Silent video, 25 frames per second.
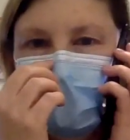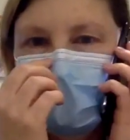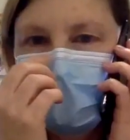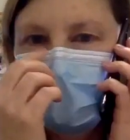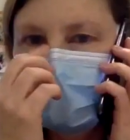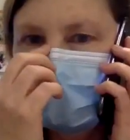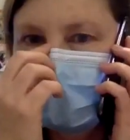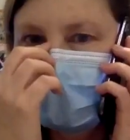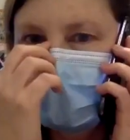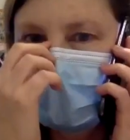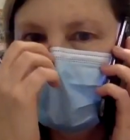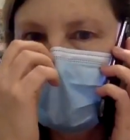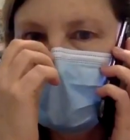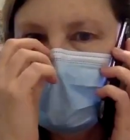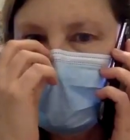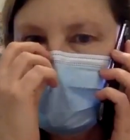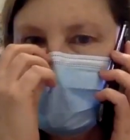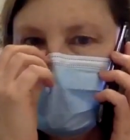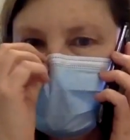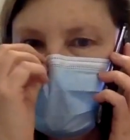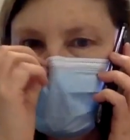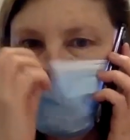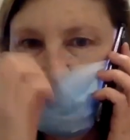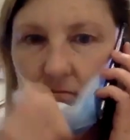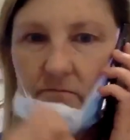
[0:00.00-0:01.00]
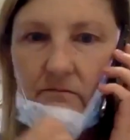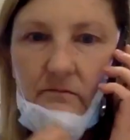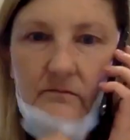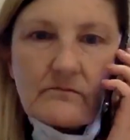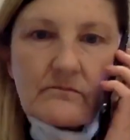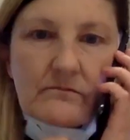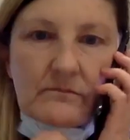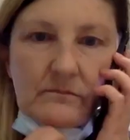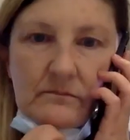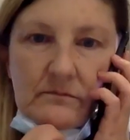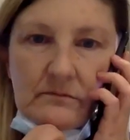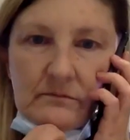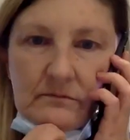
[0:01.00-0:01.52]
doing this.
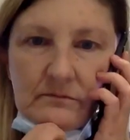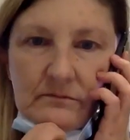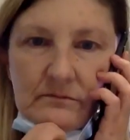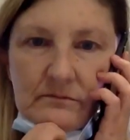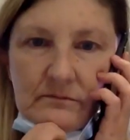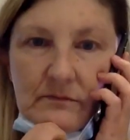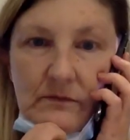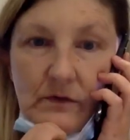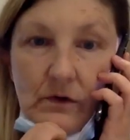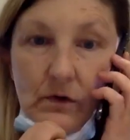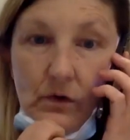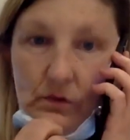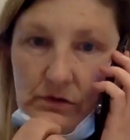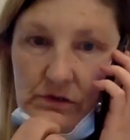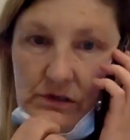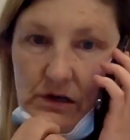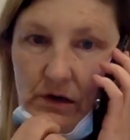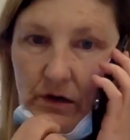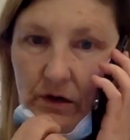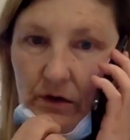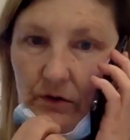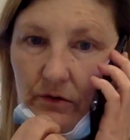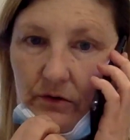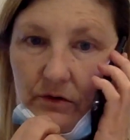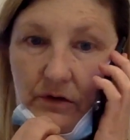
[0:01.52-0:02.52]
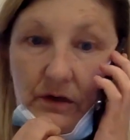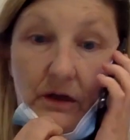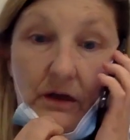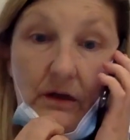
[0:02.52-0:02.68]
Also,